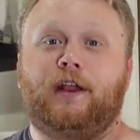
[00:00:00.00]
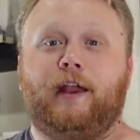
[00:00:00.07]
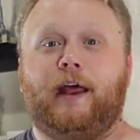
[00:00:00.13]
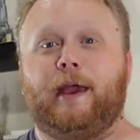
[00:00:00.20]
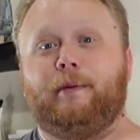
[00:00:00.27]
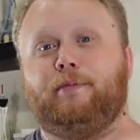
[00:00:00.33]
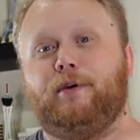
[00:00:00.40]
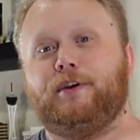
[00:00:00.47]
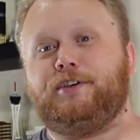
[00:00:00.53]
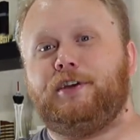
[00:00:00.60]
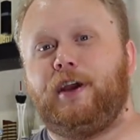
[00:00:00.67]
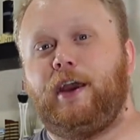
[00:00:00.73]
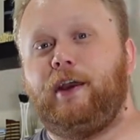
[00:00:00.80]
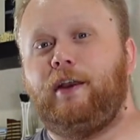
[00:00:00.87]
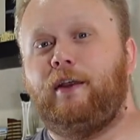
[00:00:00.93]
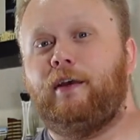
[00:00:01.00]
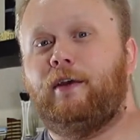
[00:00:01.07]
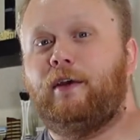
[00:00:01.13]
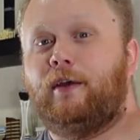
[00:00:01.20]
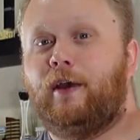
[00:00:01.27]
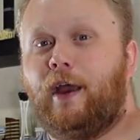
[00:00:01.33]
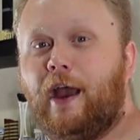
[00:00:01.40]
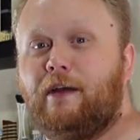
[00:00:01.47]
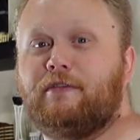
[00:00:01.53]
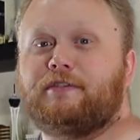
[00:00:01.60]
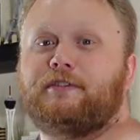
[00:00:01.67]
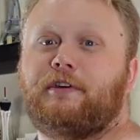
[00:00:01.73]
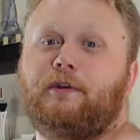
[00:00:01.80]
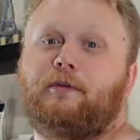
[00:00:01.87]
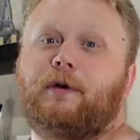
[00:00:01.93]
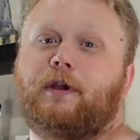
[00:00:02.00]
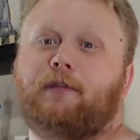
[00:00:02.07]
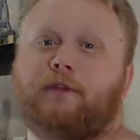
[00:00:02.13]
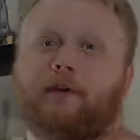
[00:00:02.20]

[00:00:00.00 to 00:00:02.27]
and I appreciate every single one of